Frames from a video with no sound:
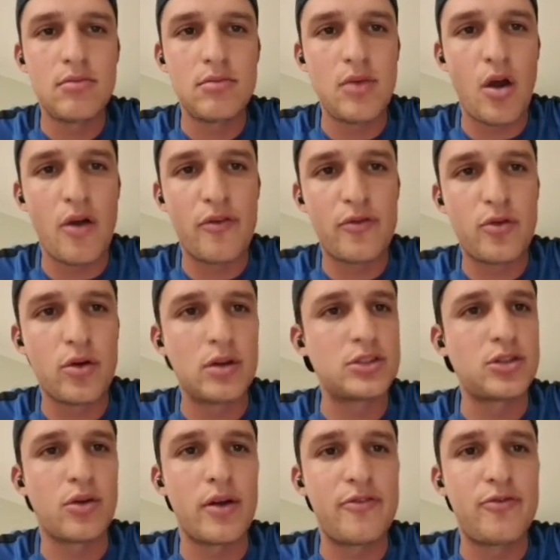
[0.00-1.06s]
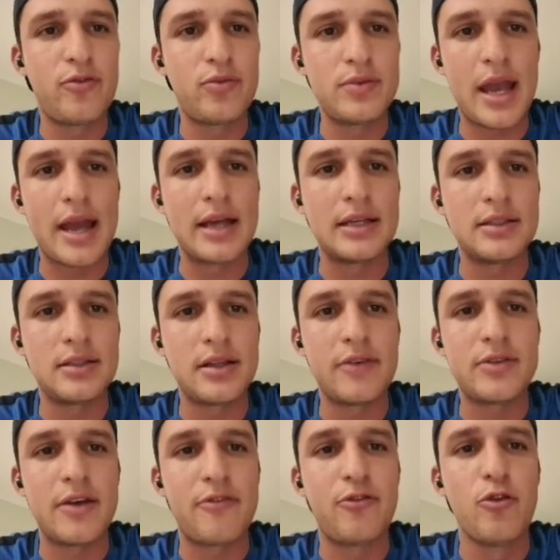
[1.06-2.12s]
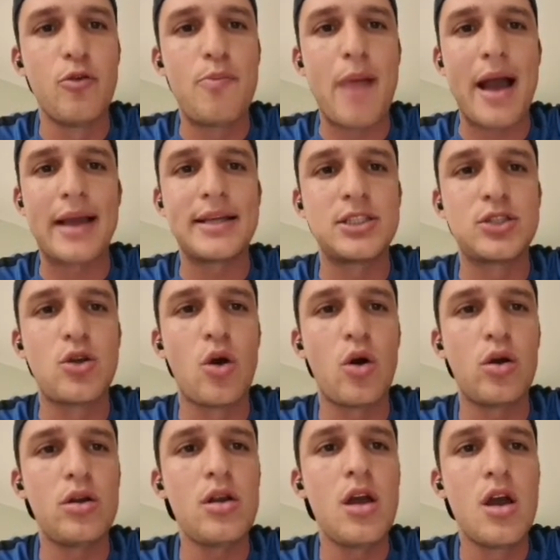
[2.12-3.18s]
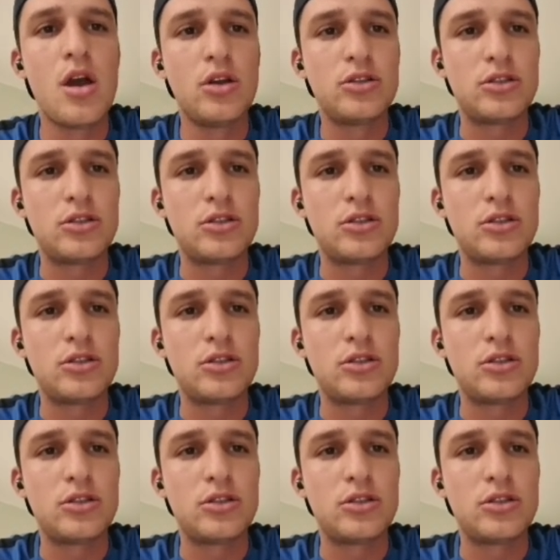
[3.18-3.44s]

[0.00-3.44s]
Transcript: of course, the fullback is gone.